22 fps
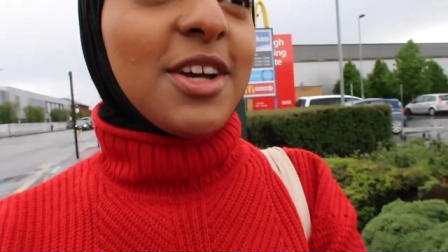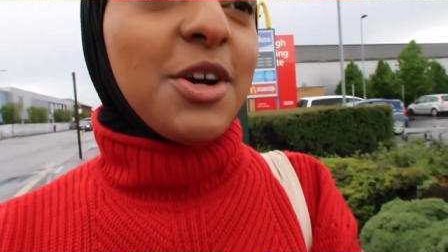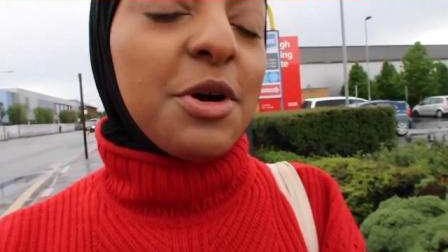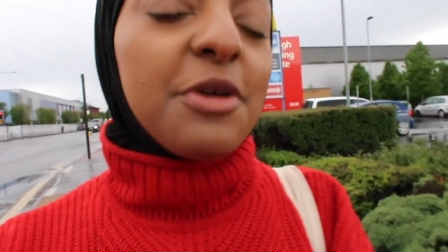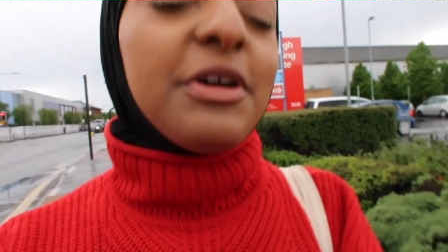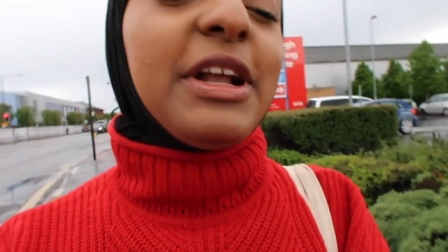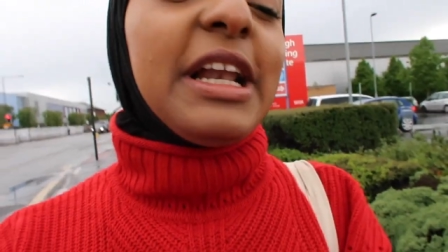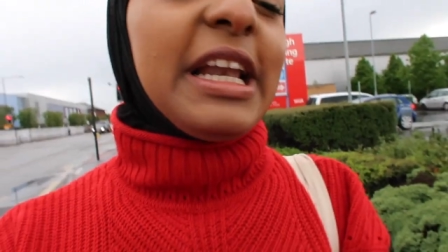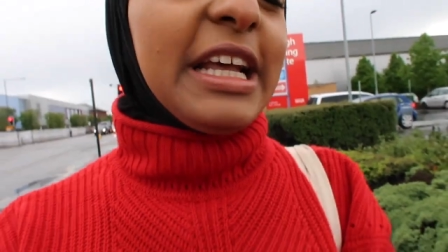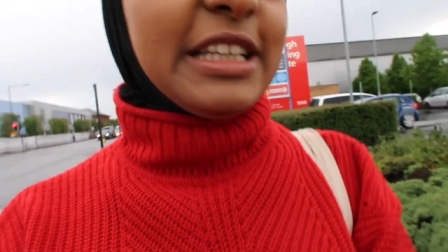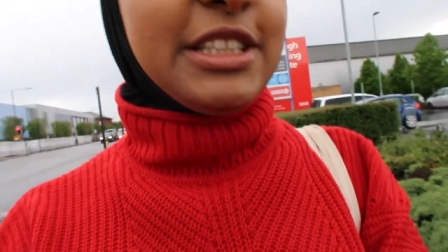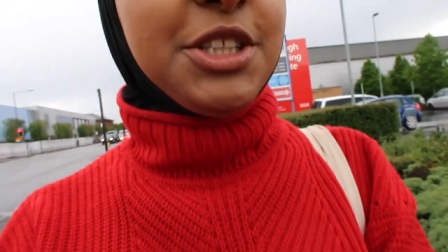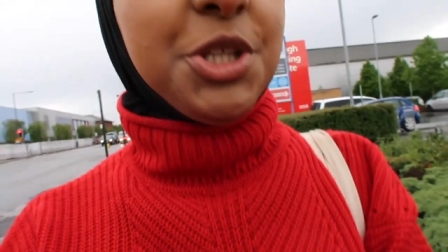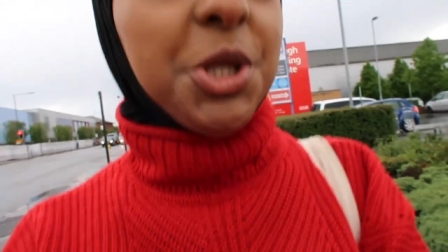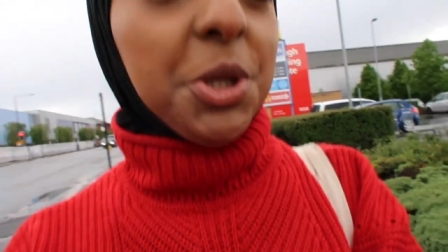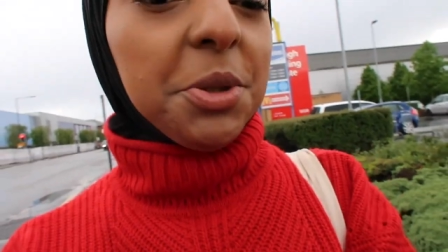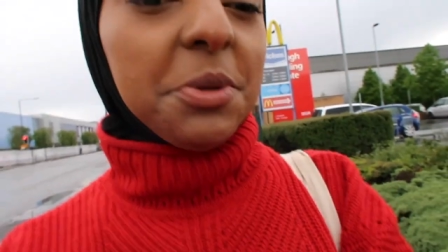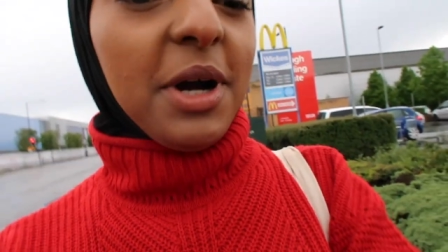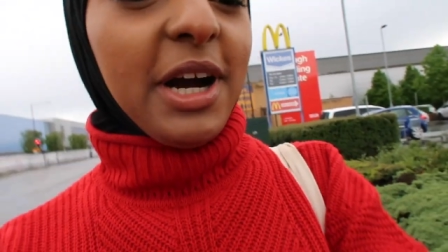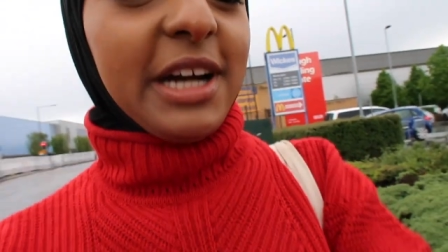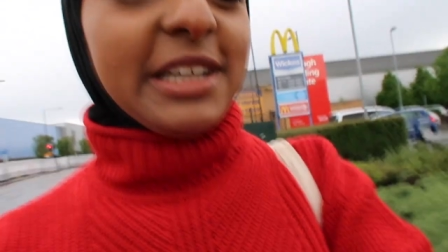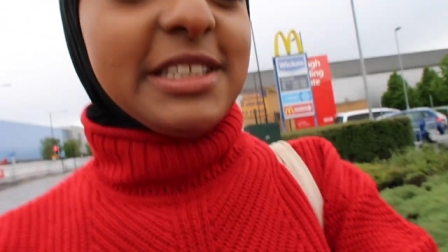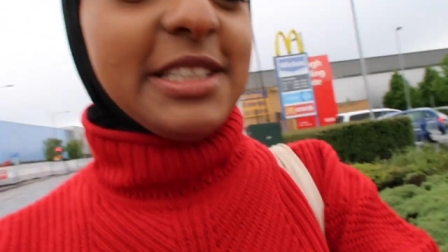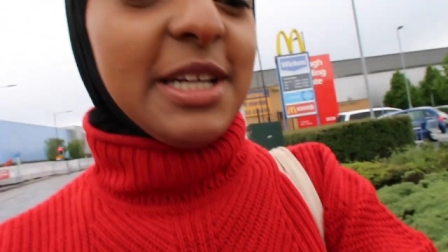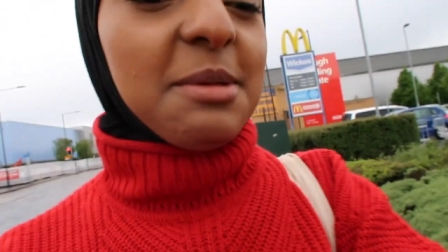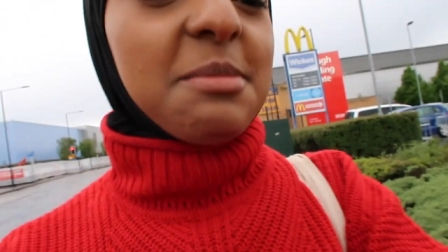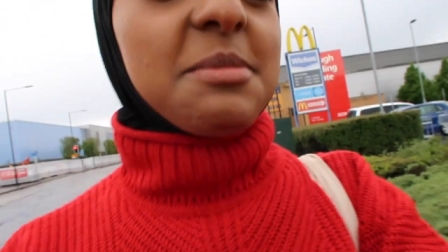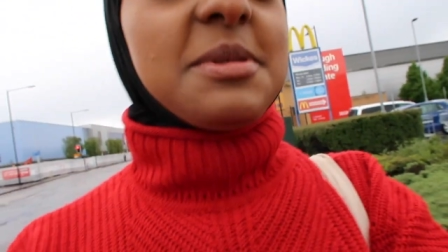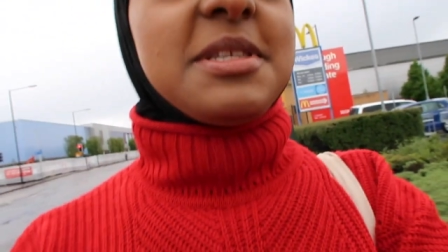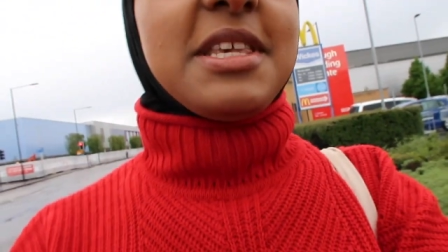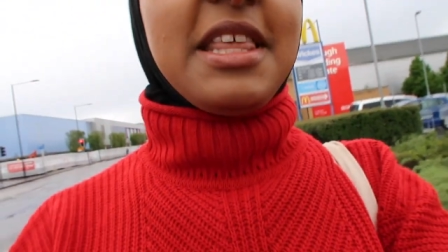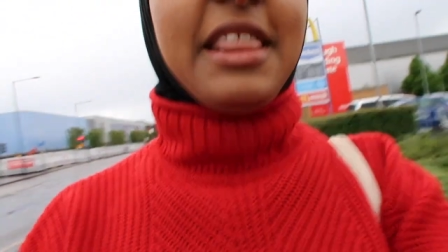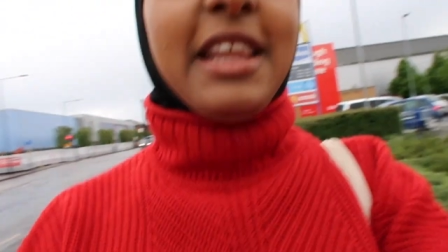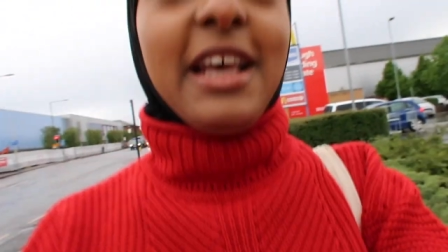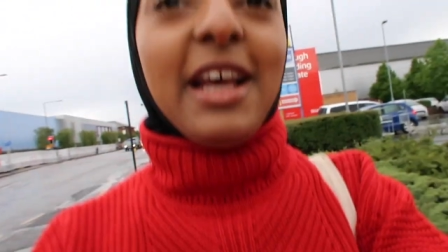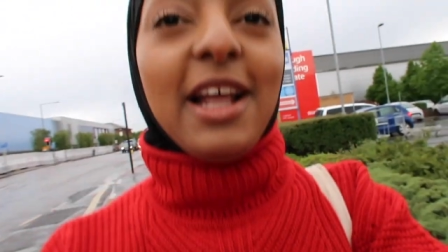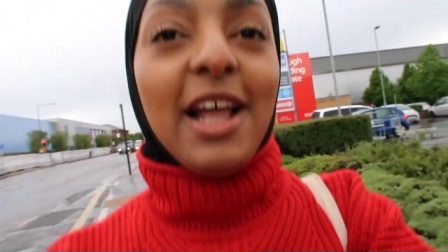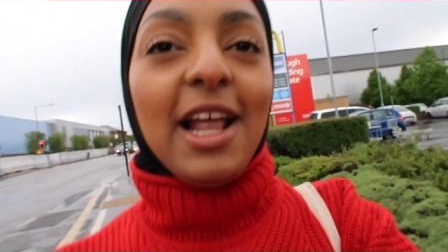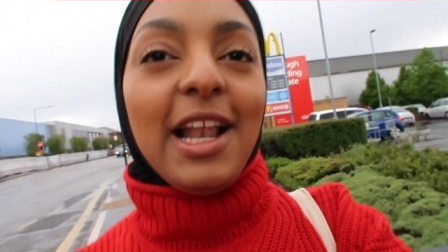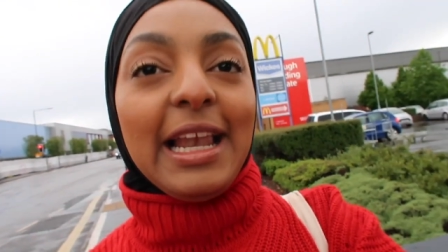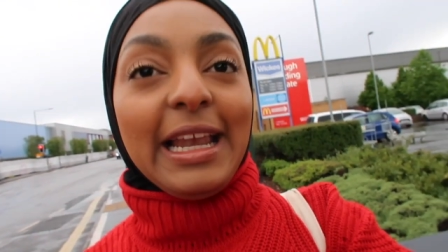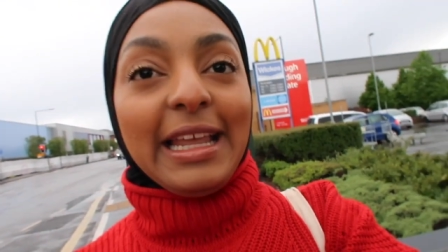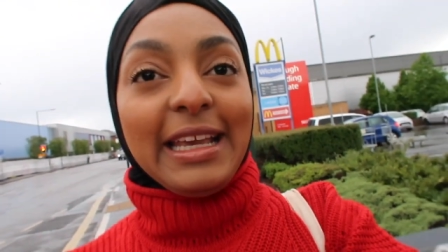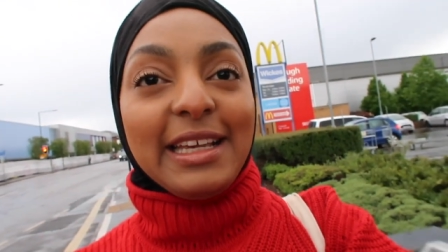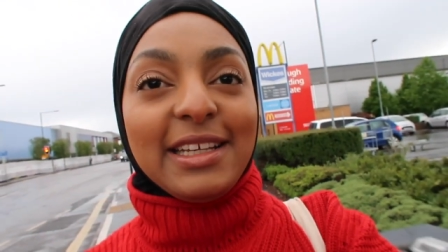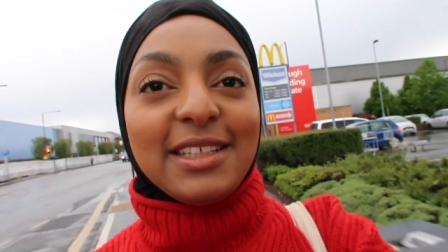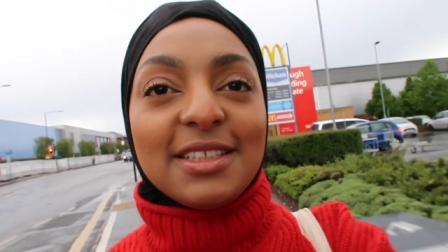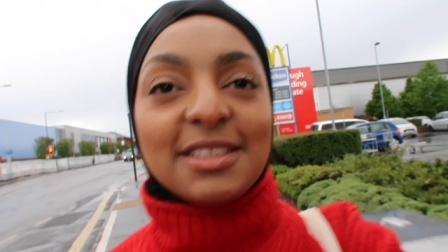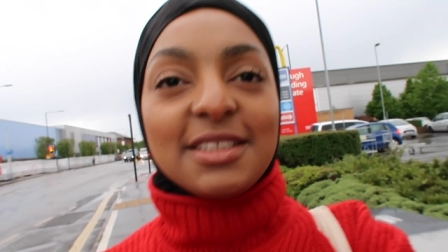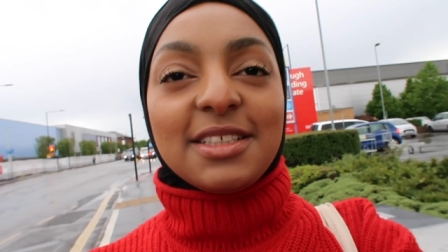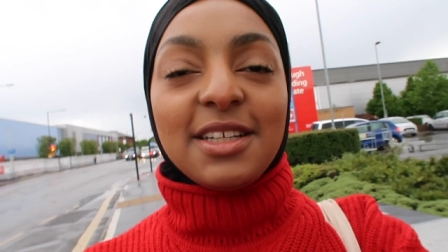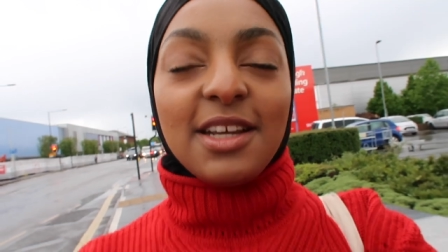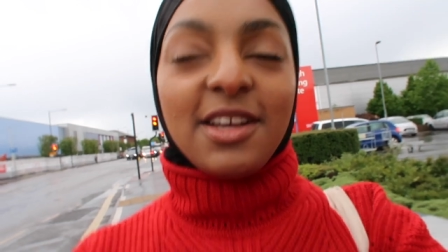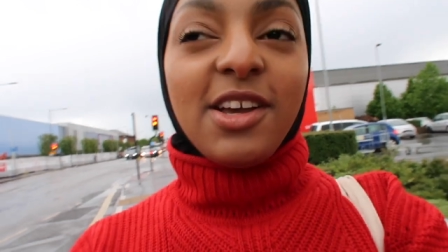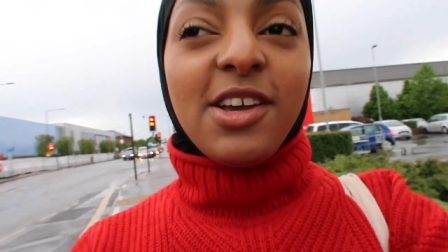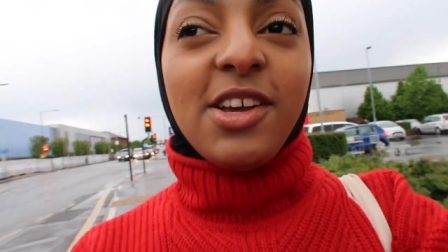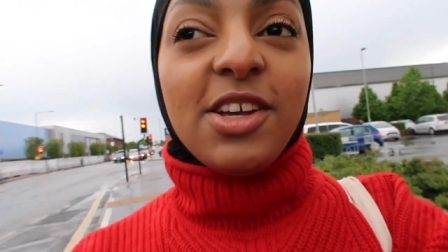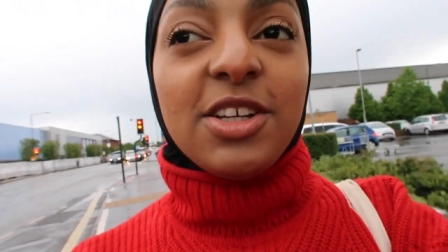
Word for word: with at least two items in there at least.